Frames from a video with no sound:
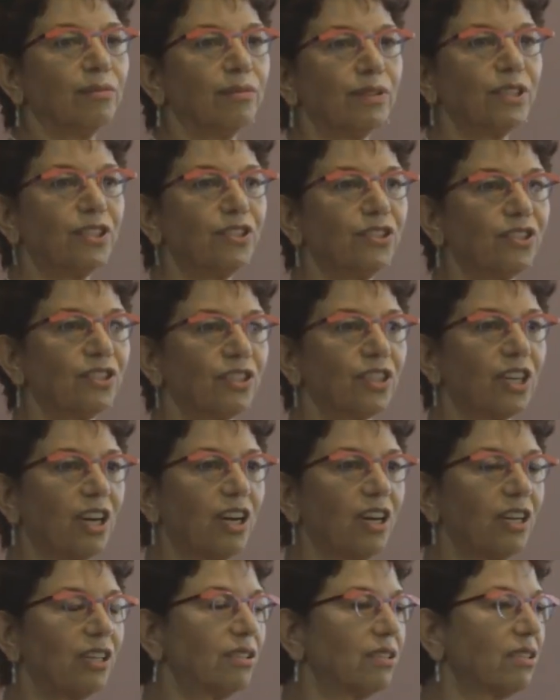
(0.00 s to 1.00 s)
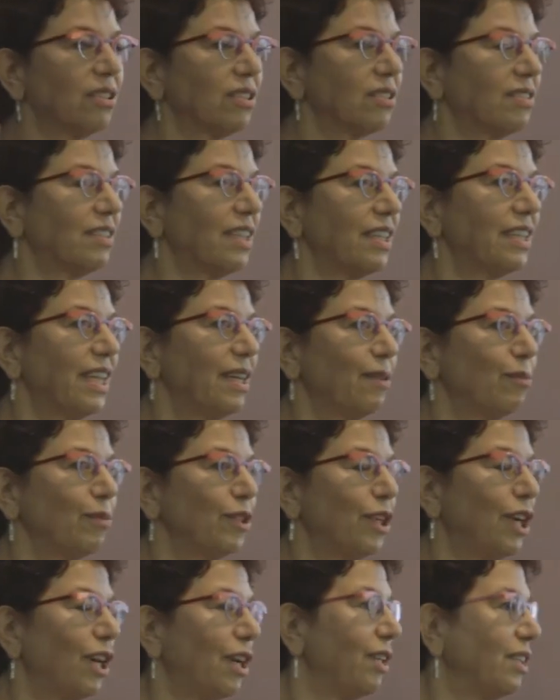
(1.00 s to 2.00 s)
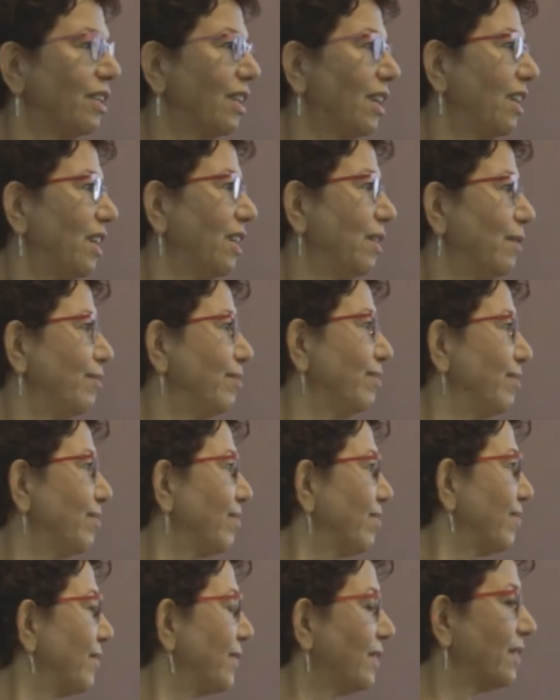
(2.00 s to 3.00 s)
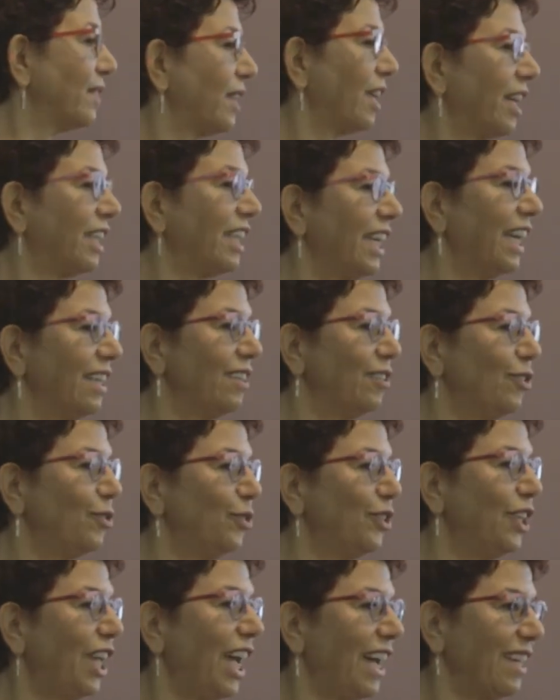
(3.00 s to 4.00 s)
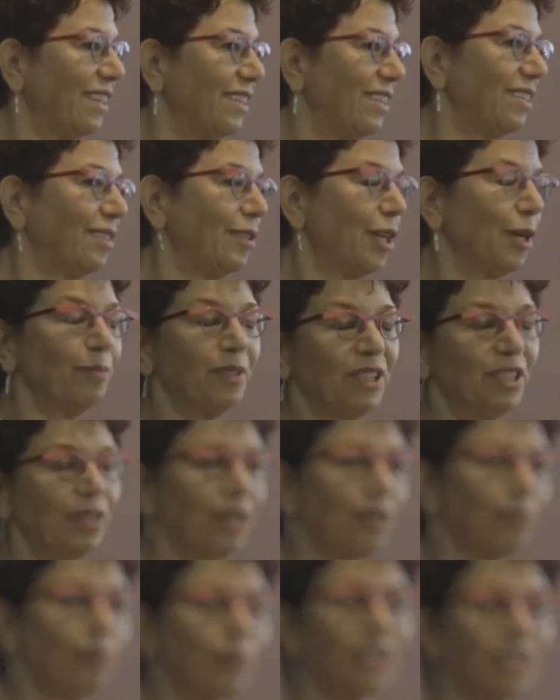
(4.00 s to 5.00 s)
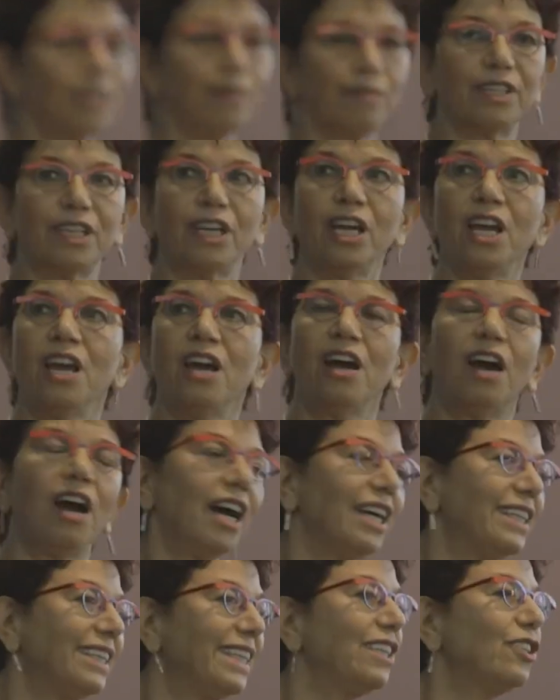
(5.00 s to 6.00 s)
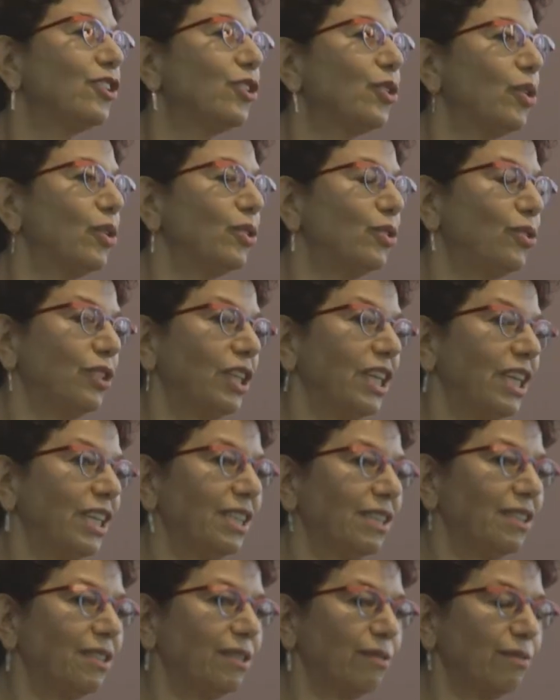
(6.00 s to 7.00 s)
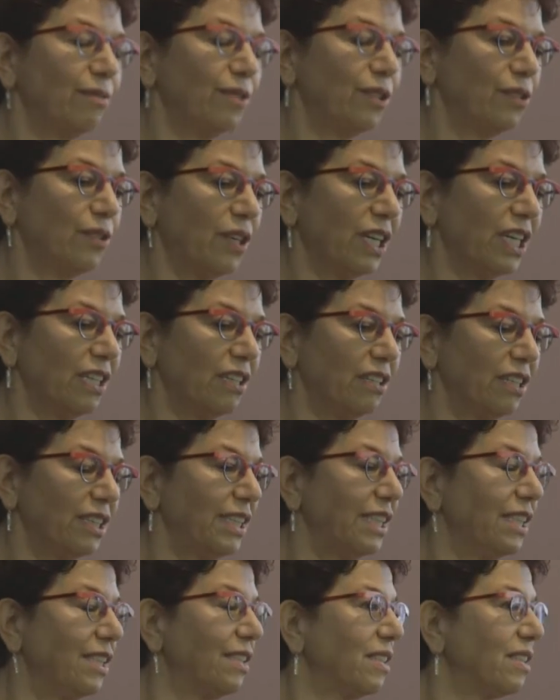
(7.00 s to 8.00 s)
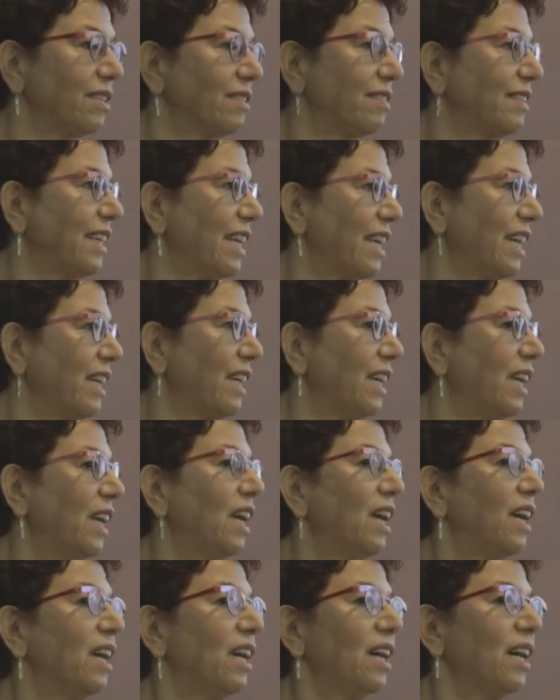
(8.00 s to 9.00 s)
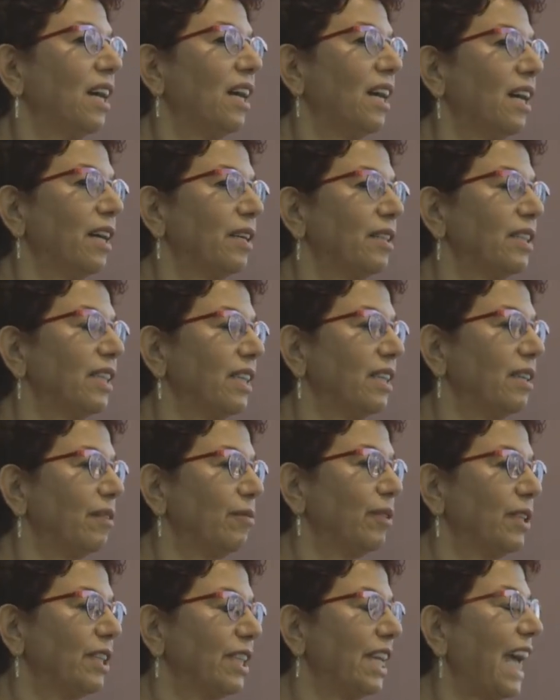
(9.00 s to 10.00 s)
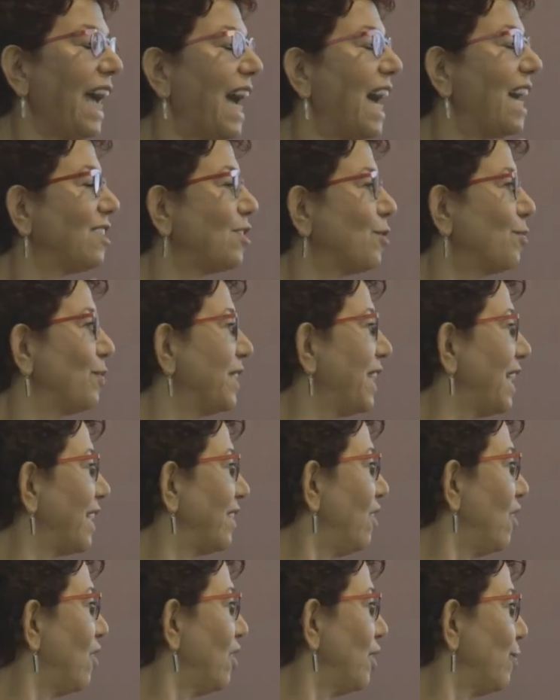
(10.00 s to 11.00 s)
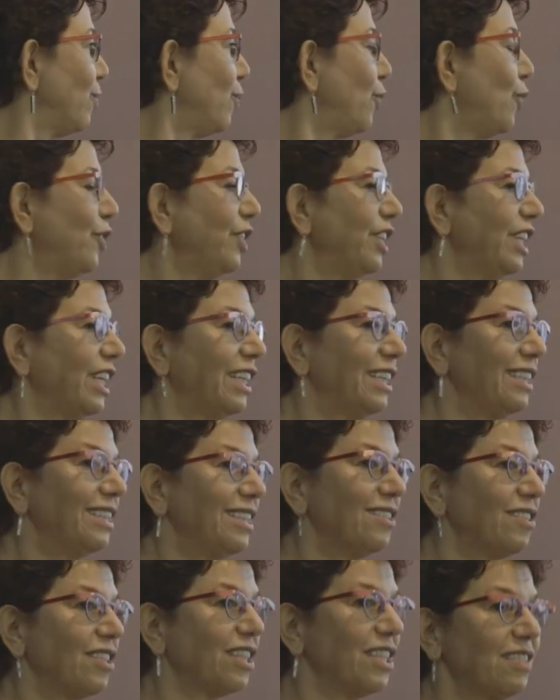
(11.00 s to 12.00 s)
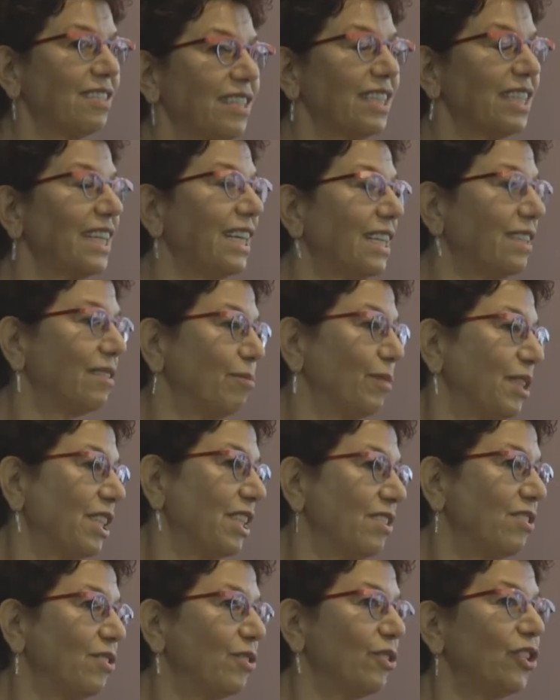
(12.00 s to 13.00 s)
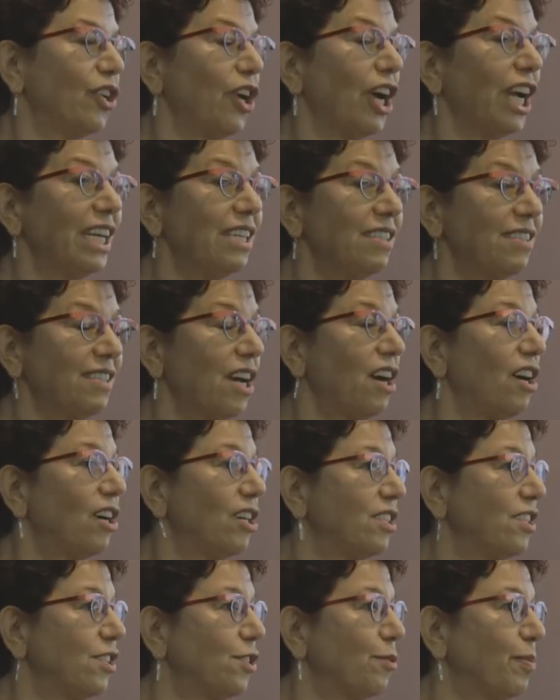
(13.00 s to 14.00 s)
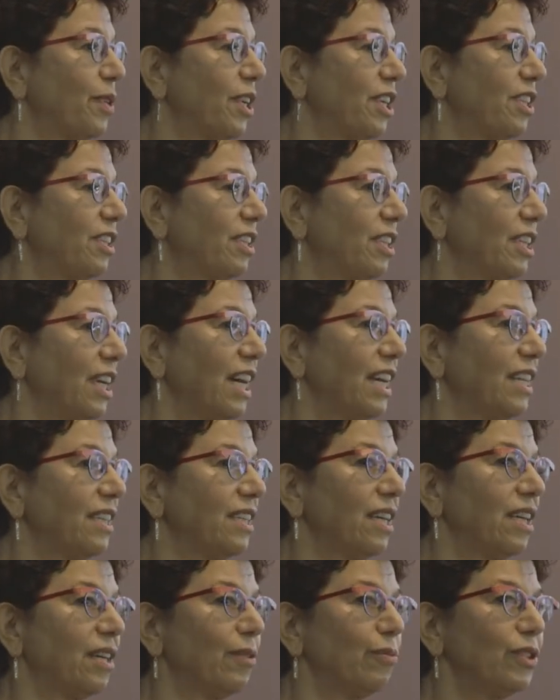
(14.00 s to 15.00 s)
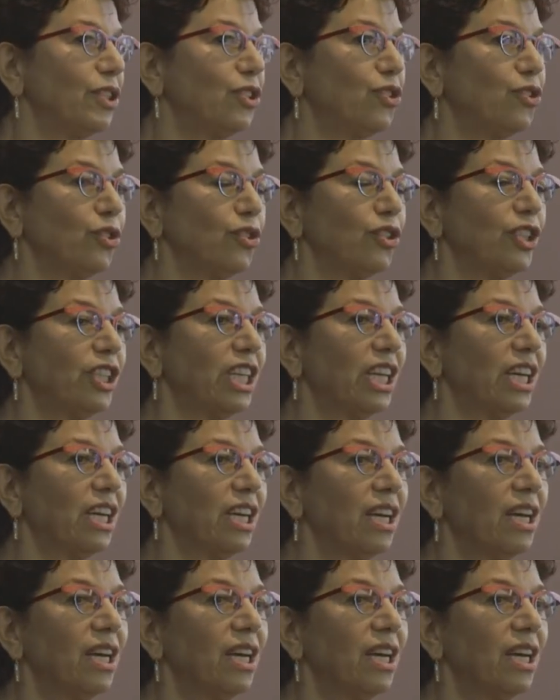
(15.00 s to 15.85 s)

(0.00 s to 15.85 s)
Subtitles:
which I said that, well, I can't do that. I mean, whatever. I did go to the interview, and I did say, when they asked me that how important it is, I said that Minnesota is a hot spot, and we should